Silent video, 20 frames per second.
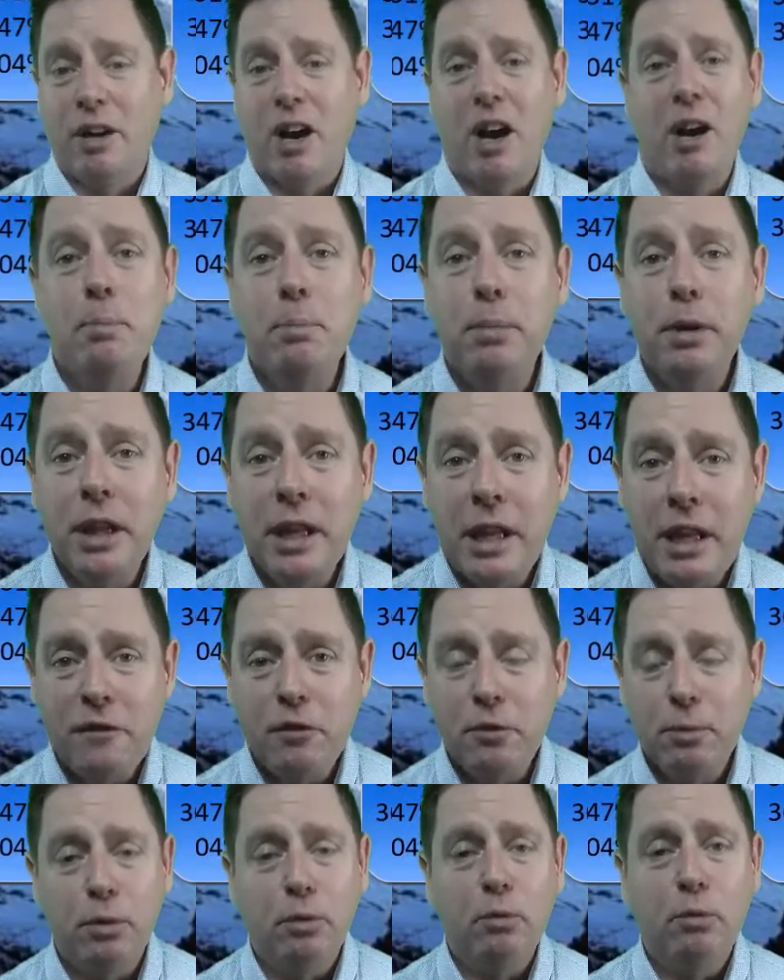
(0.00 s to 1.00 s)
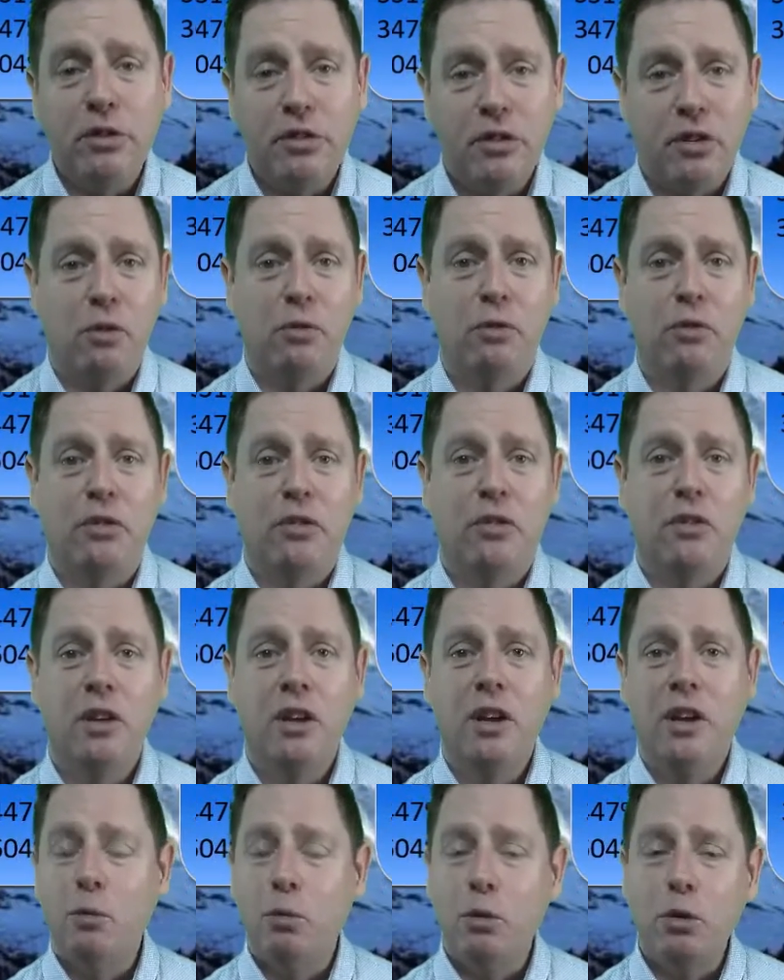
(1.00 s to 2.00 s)
unbelievable results.
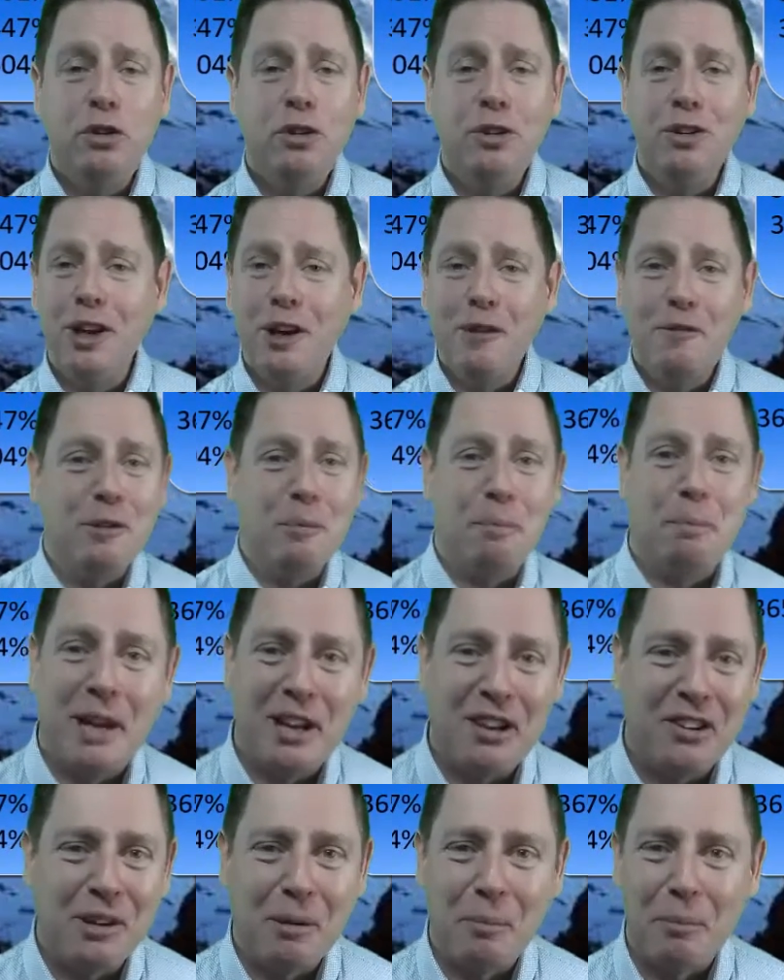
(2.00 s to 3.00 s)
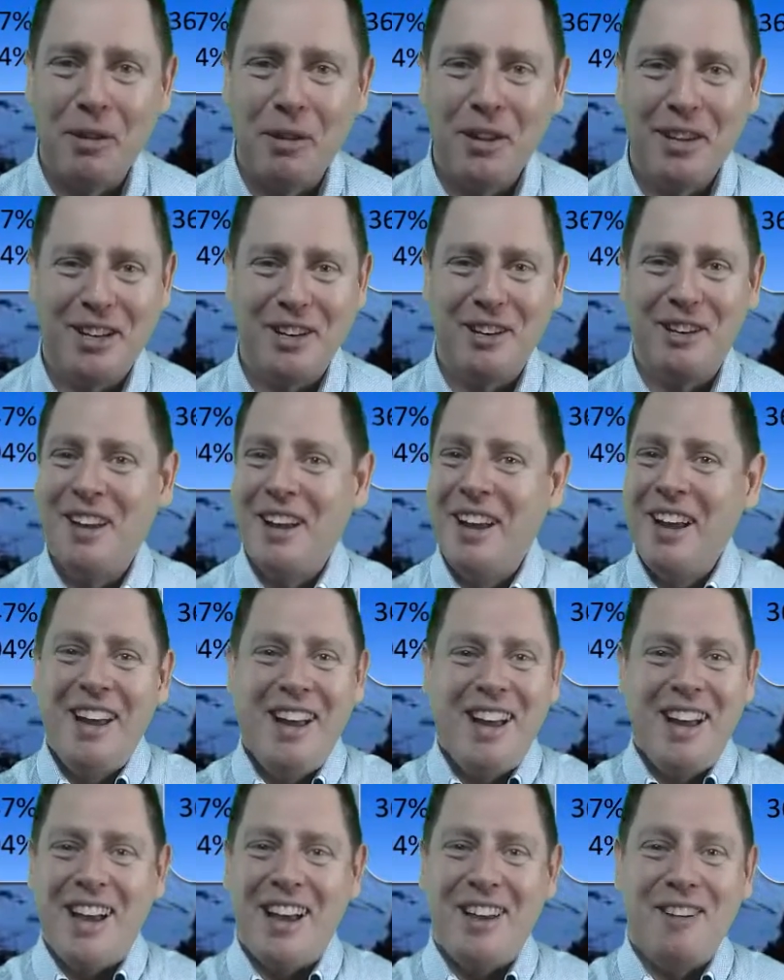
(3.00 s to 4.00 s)
Wouldn't you love to pick something
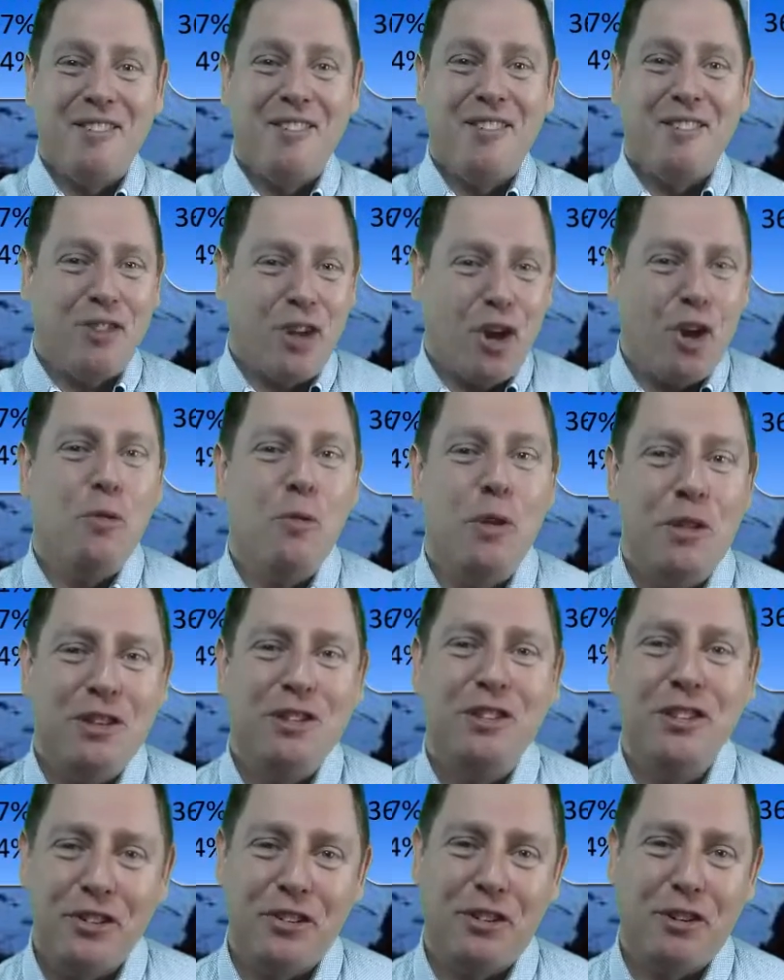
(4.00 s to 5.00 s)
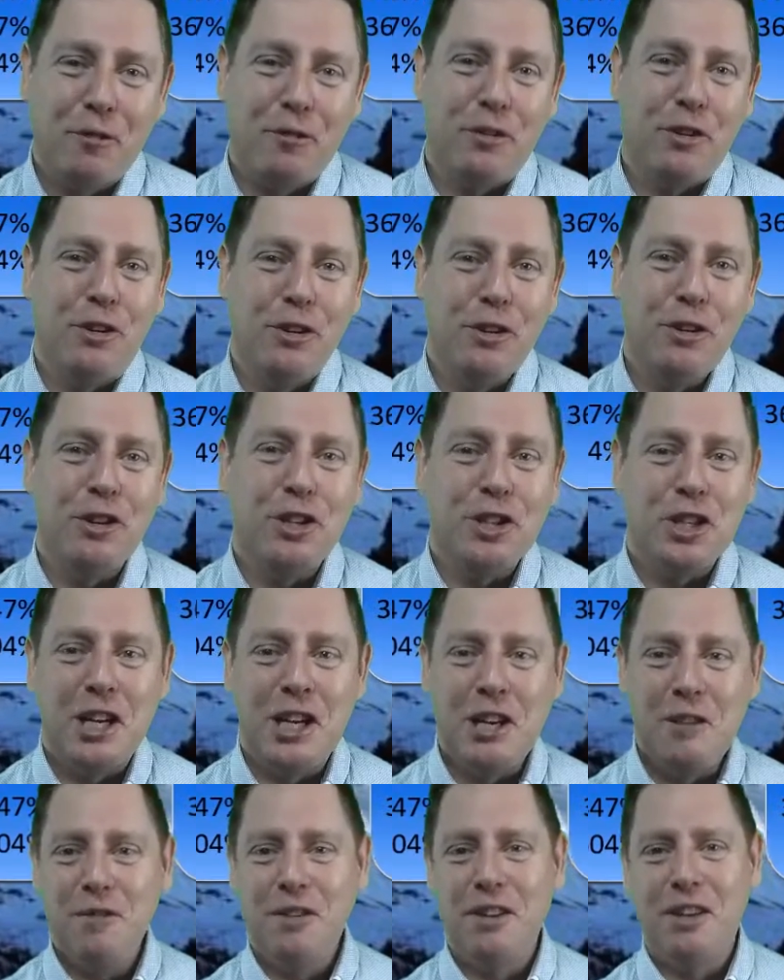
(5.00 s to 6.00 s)
and know within yourself that you'd
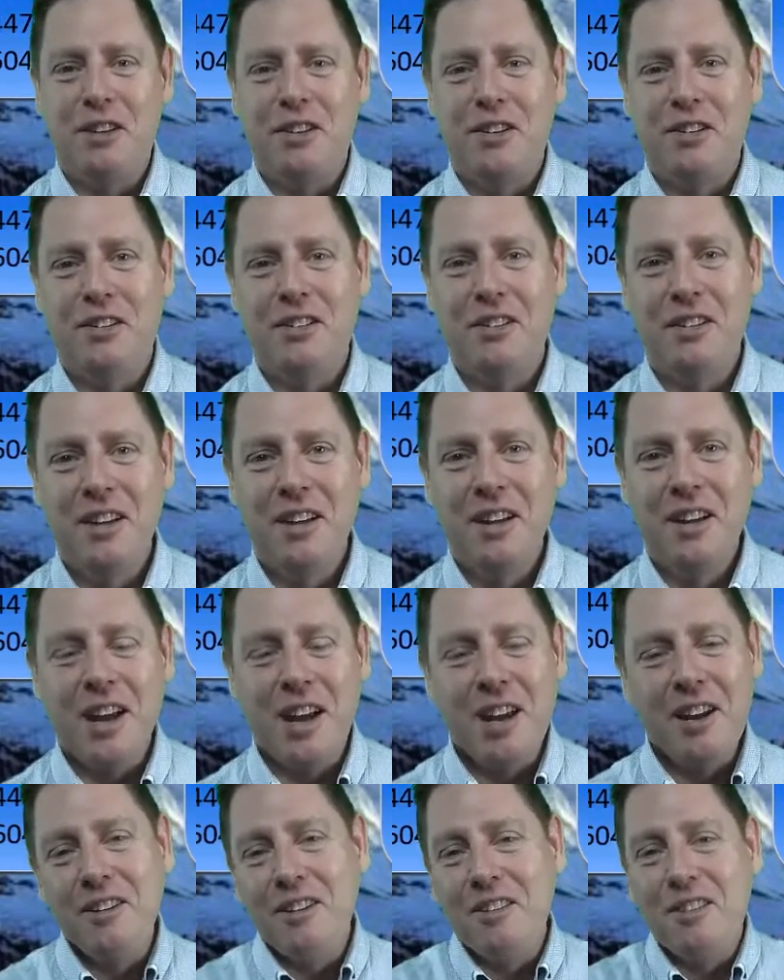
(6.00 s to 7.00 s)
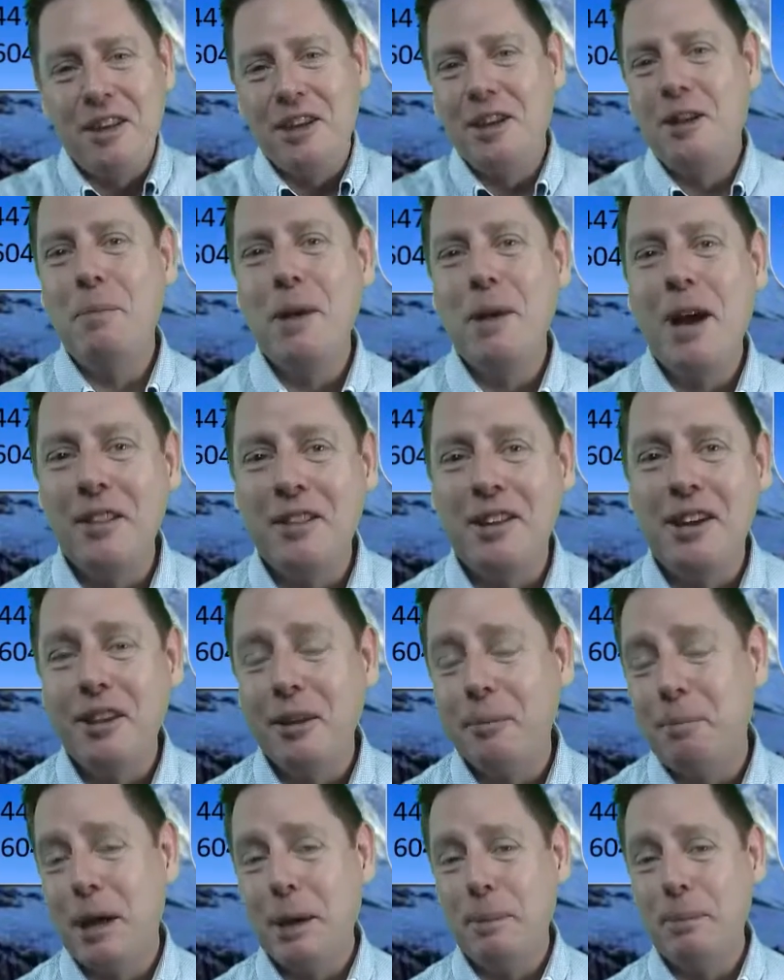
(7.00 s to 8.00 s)
achieved this? And think about the
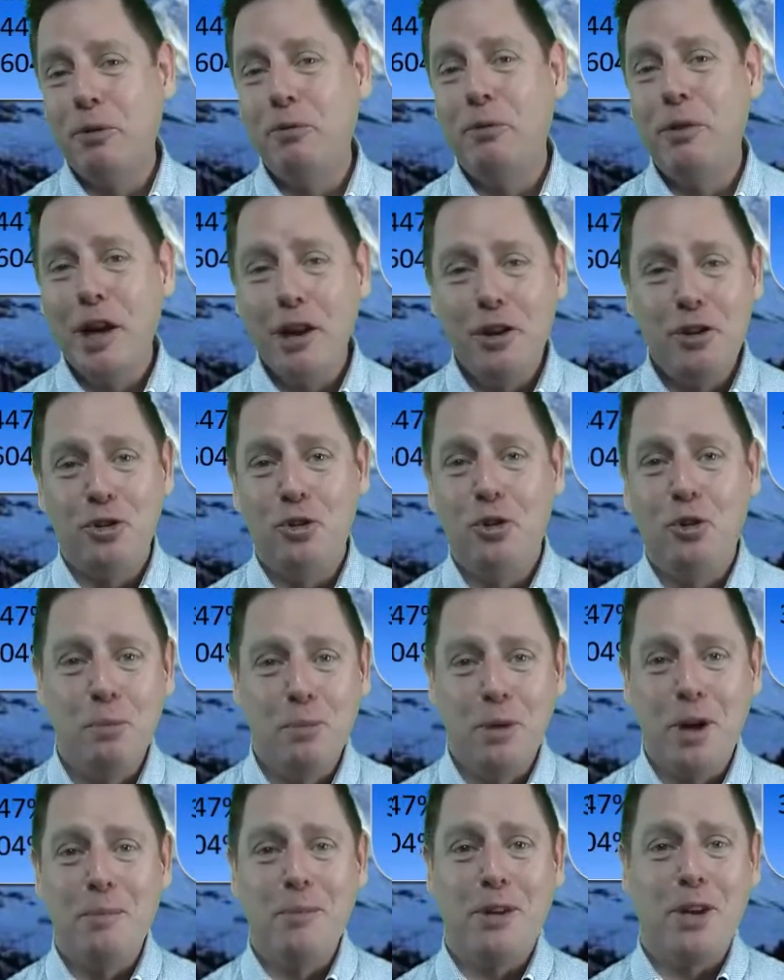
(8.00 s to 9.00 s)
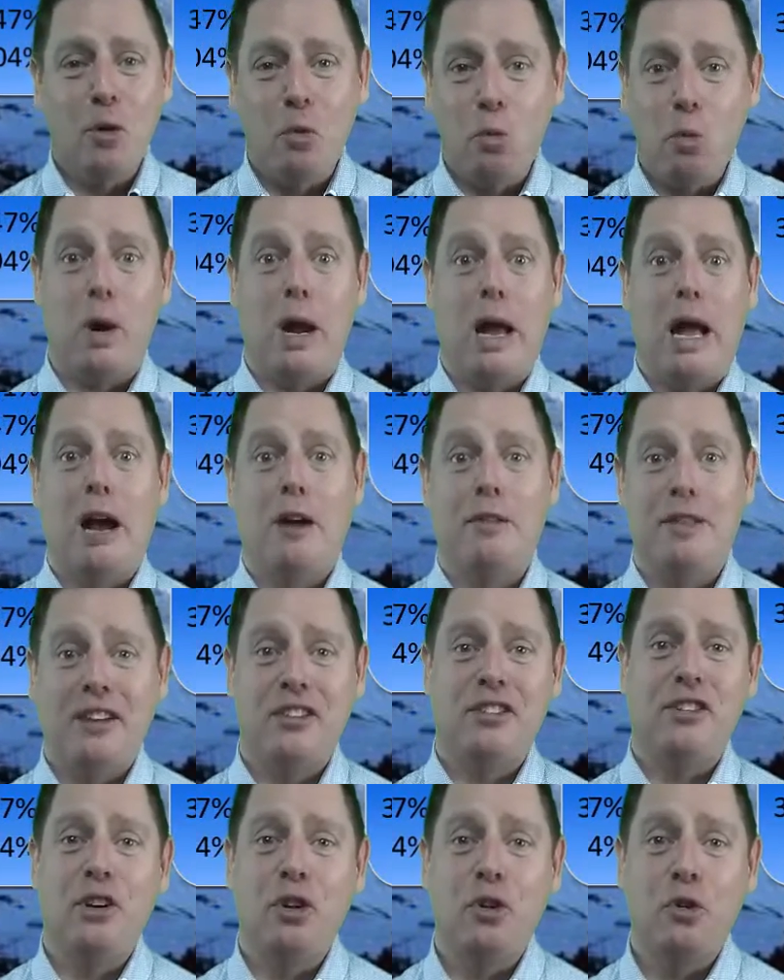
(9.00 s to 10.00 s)
other people around you who might go, wow,
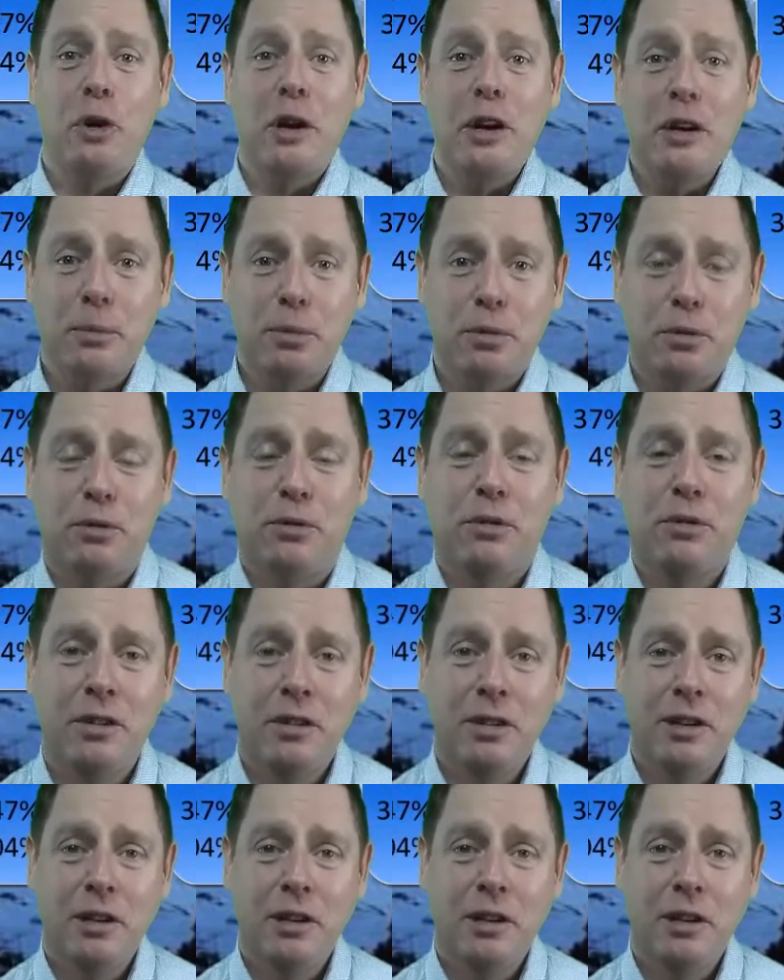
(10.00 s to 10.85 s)
that's incredible,